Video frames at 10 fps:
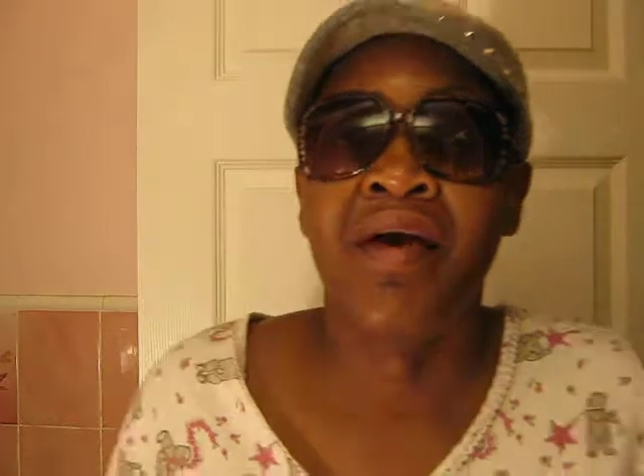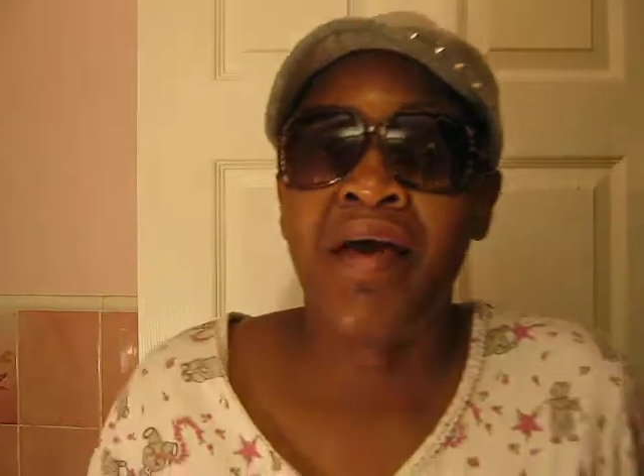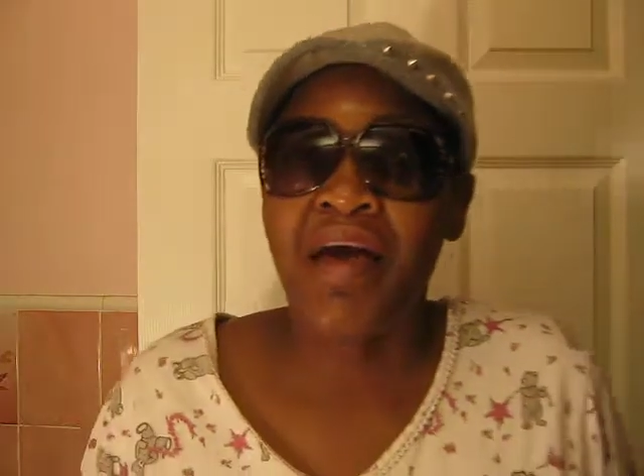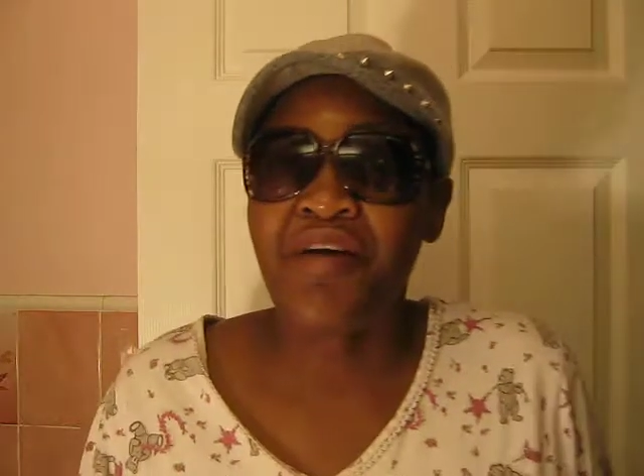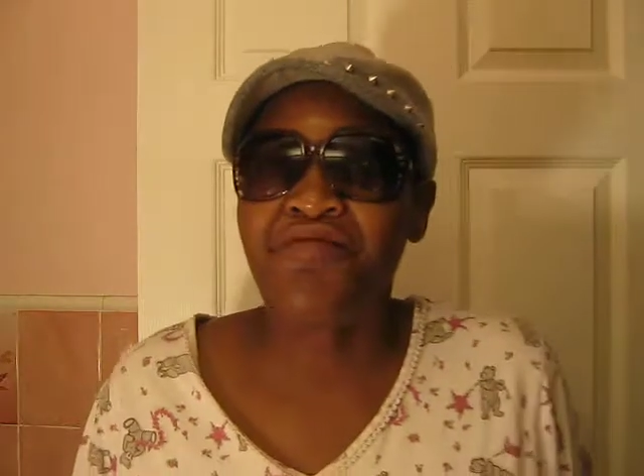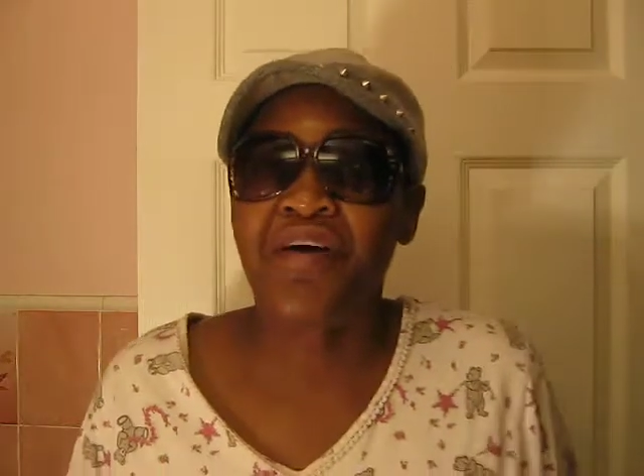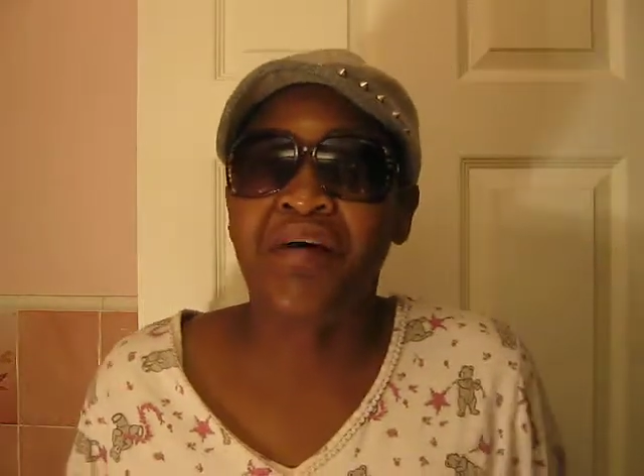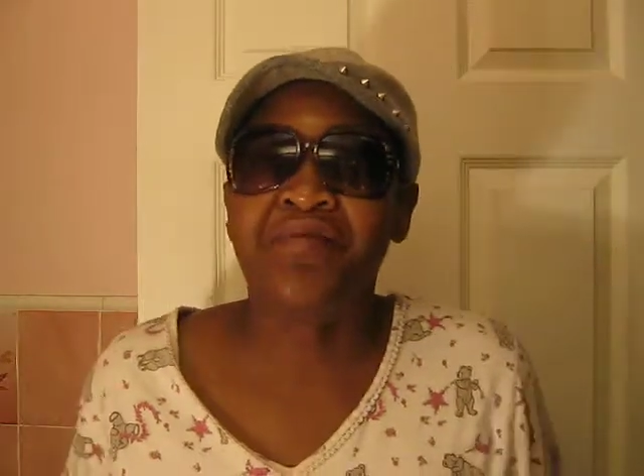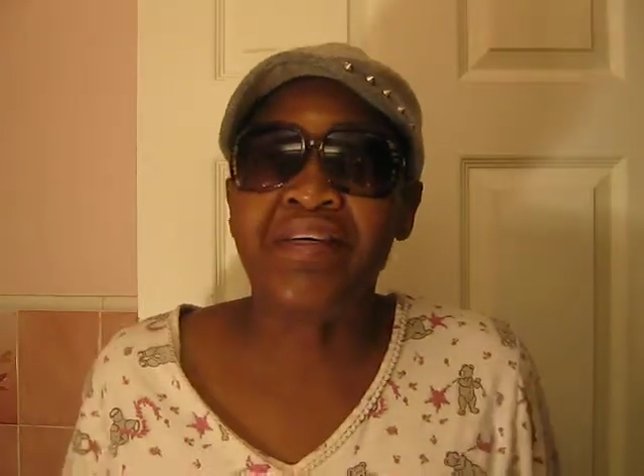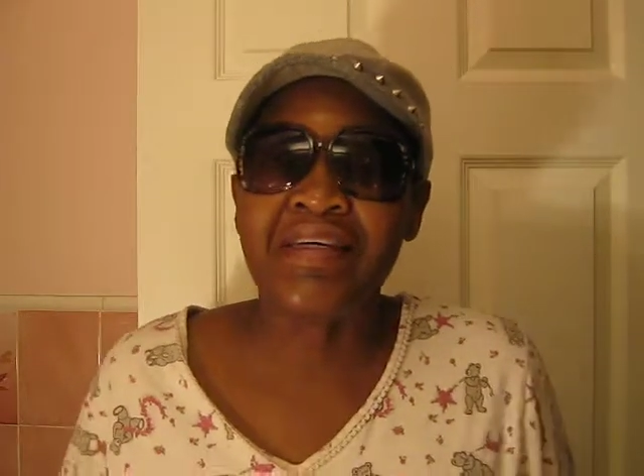Hey
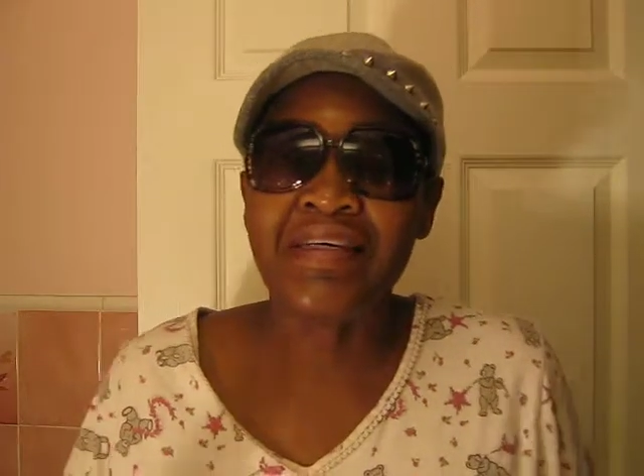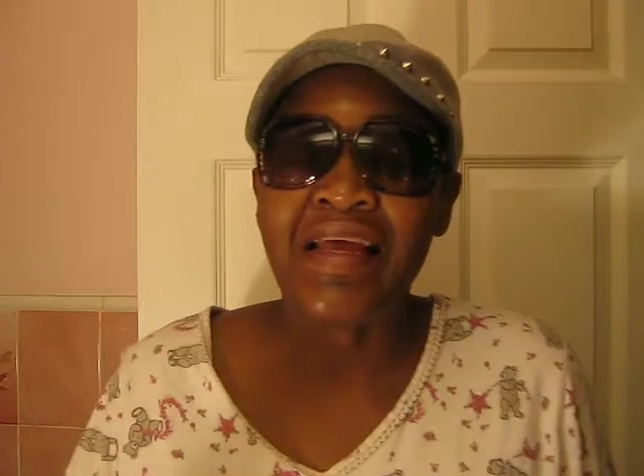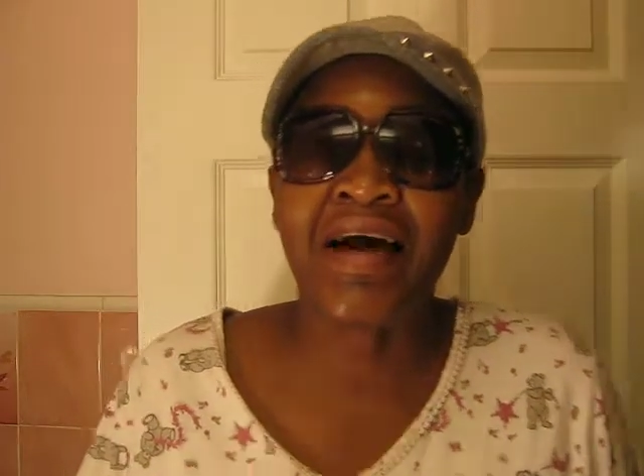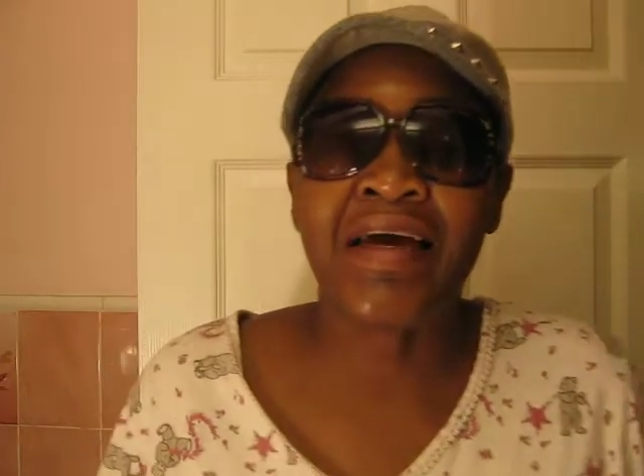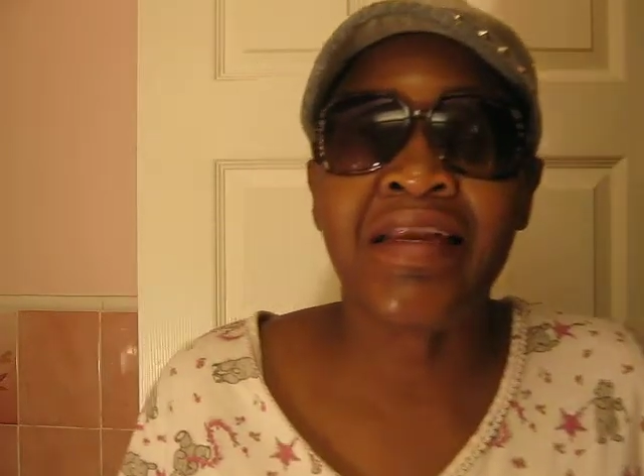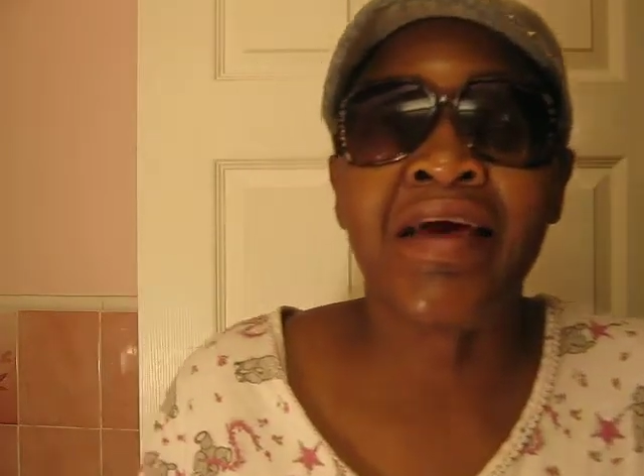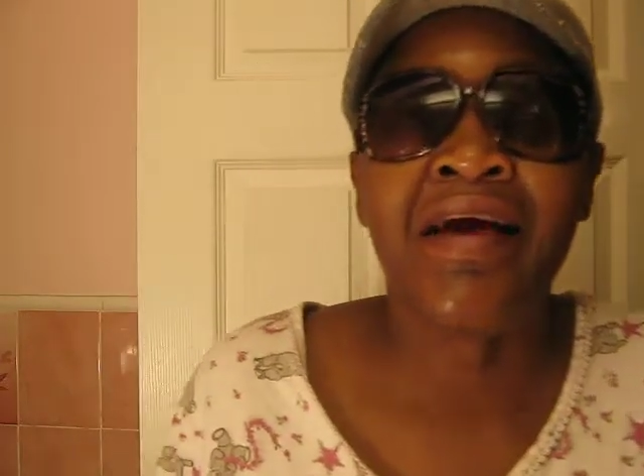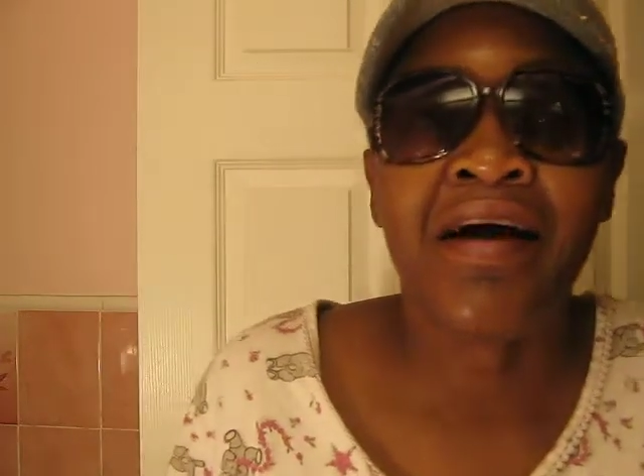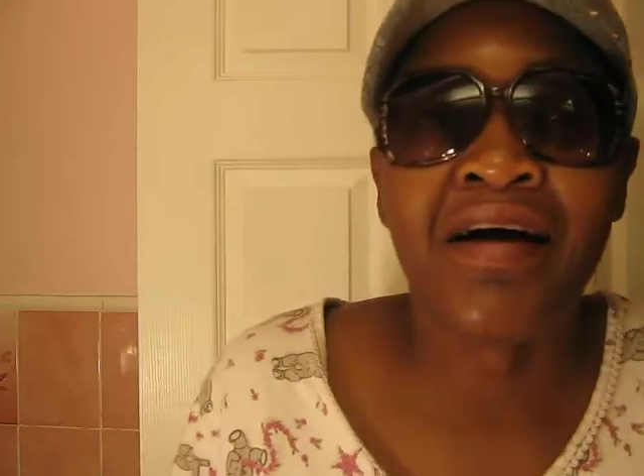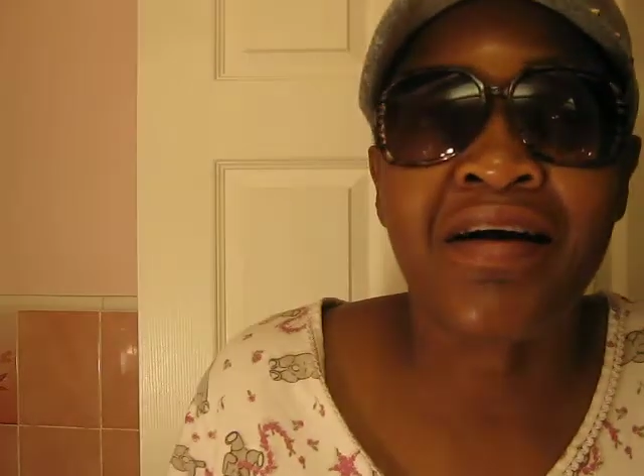family, good night.
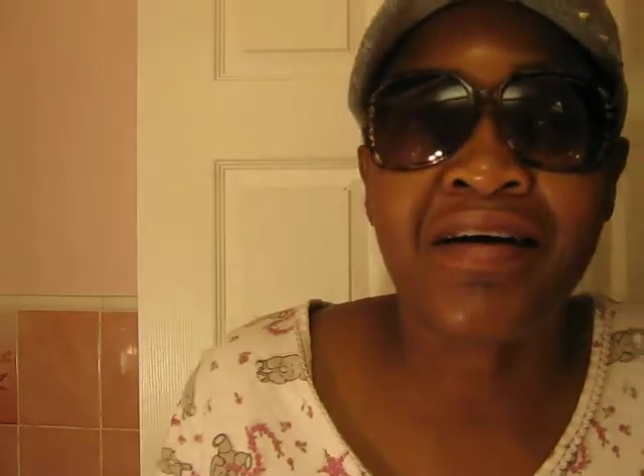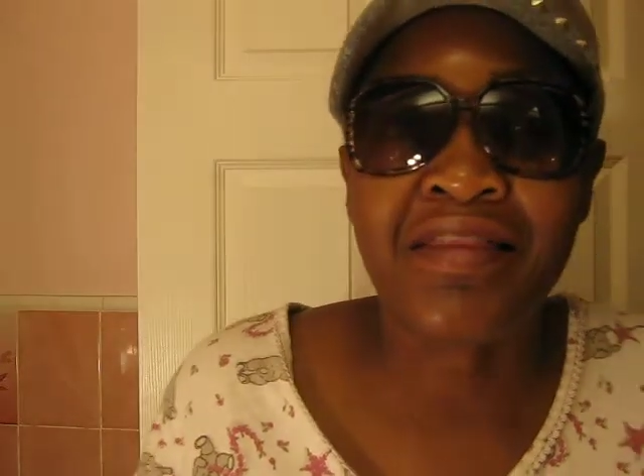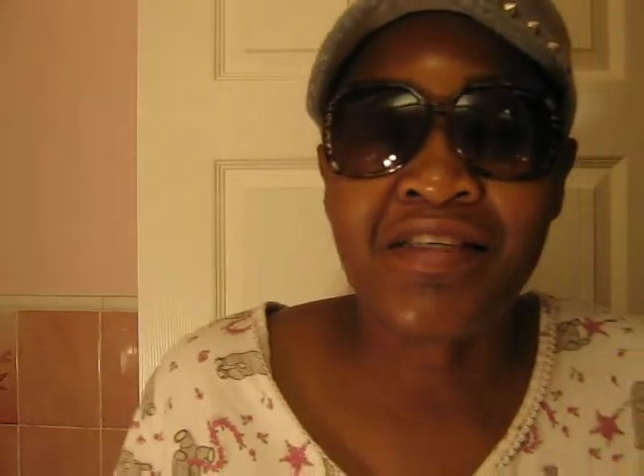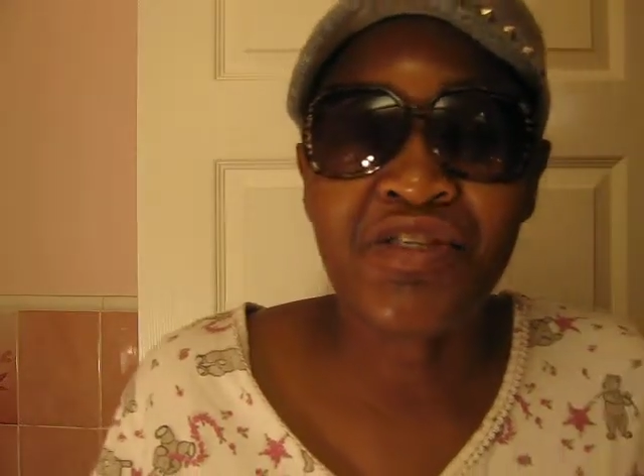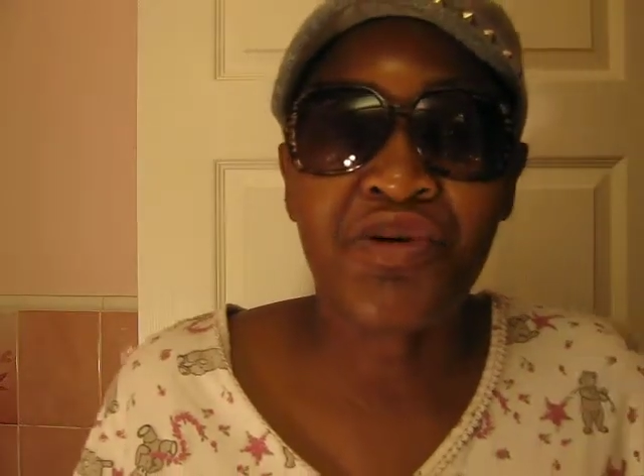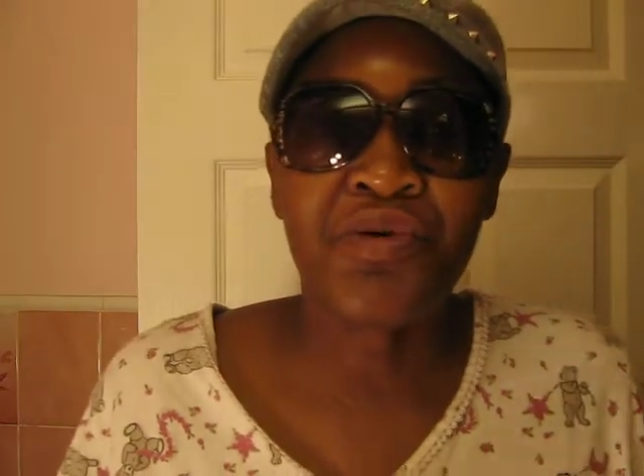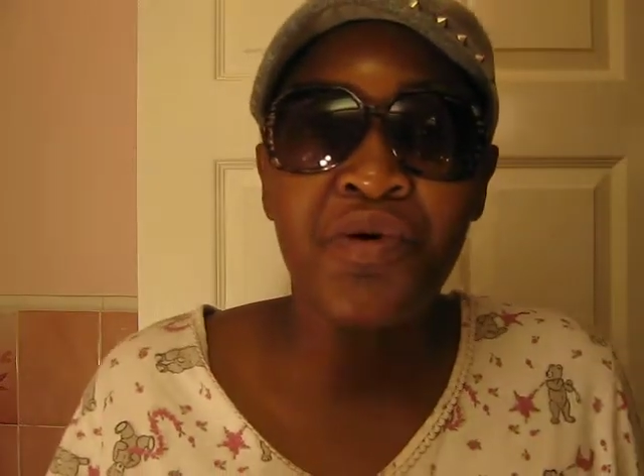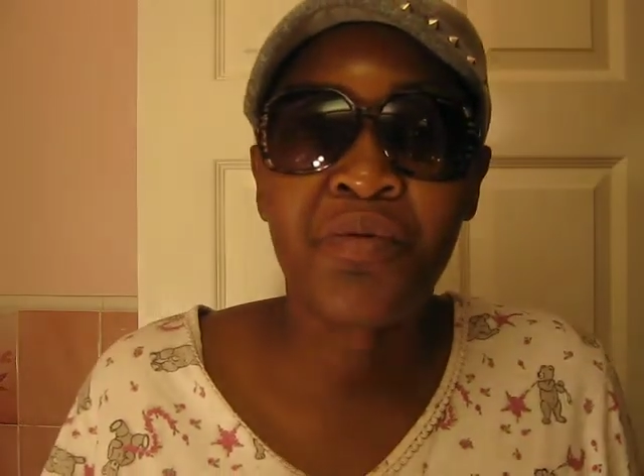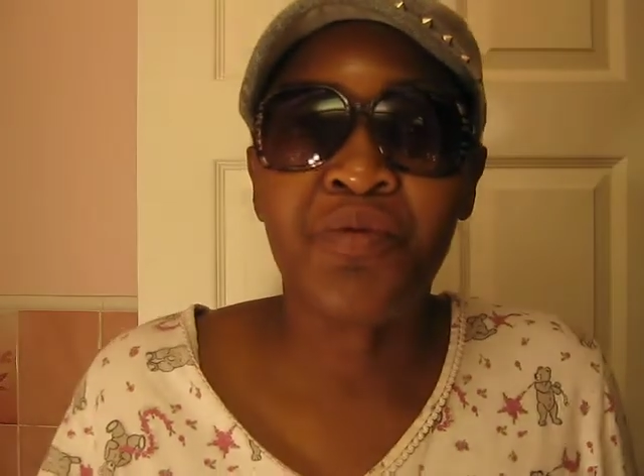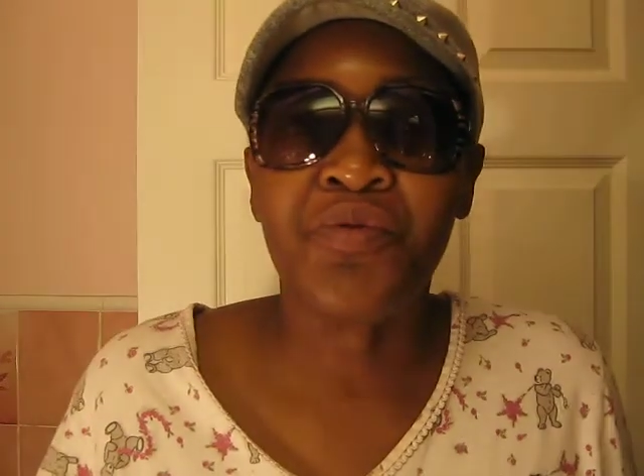This is your
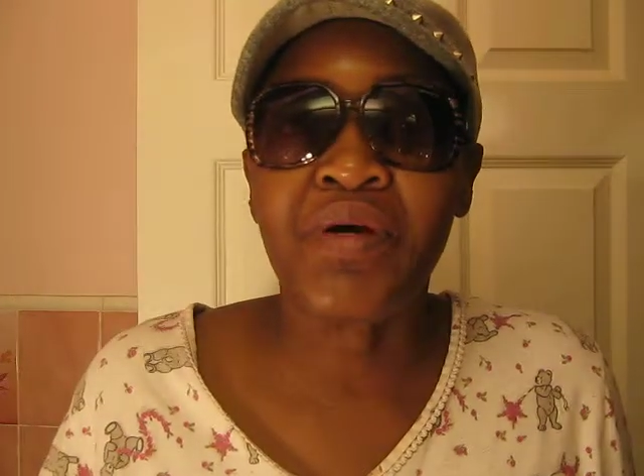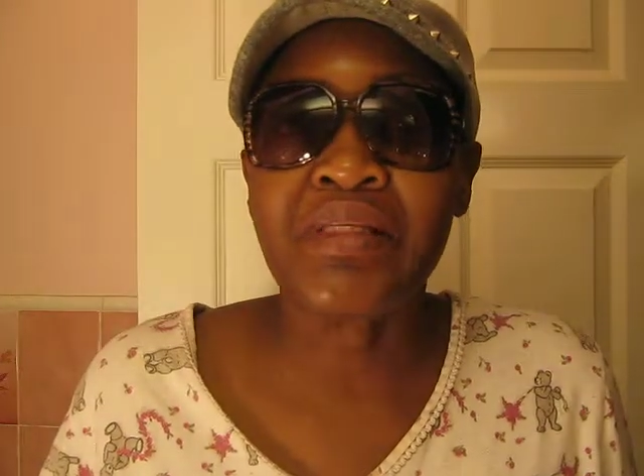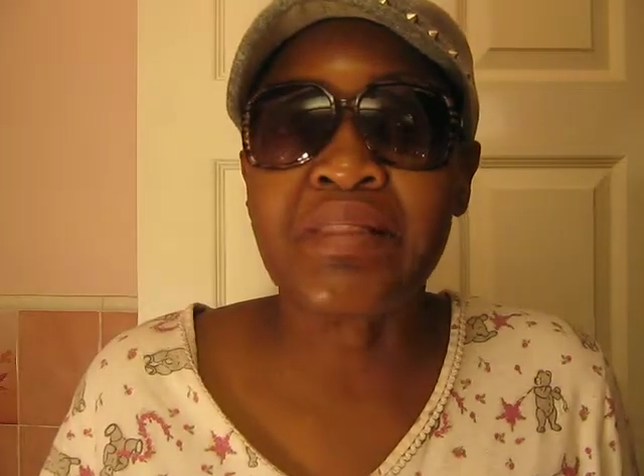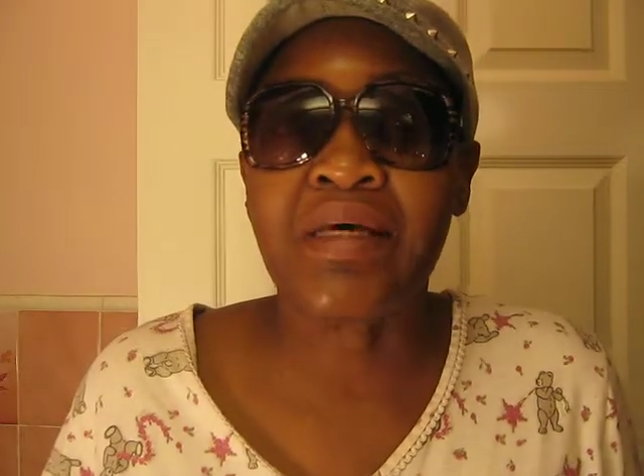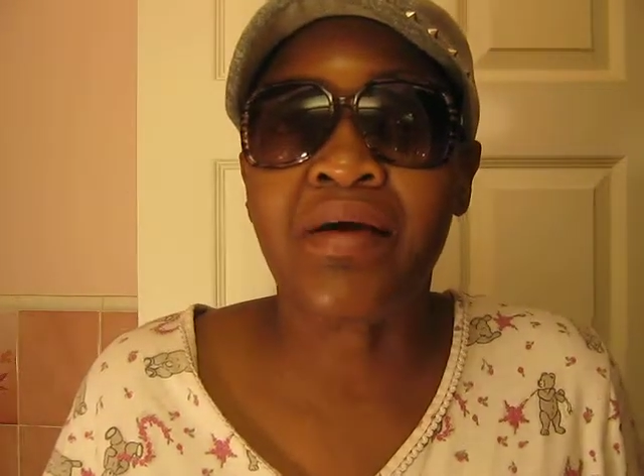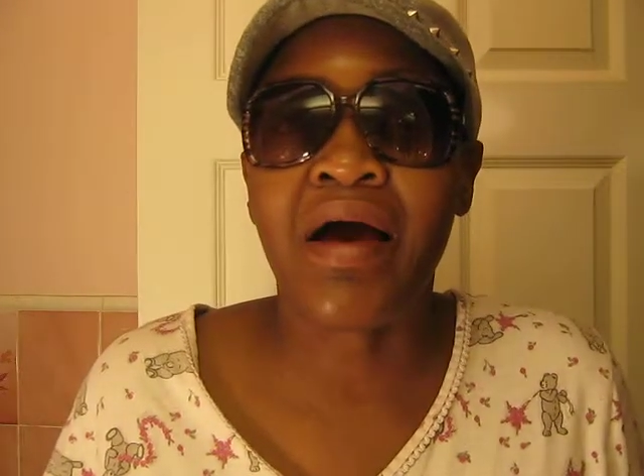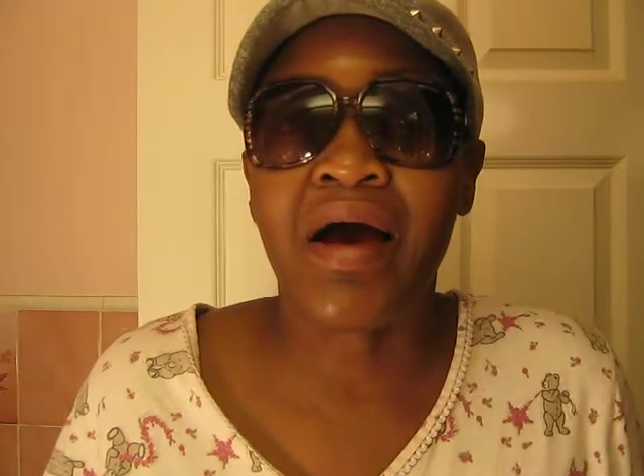girl Marissa.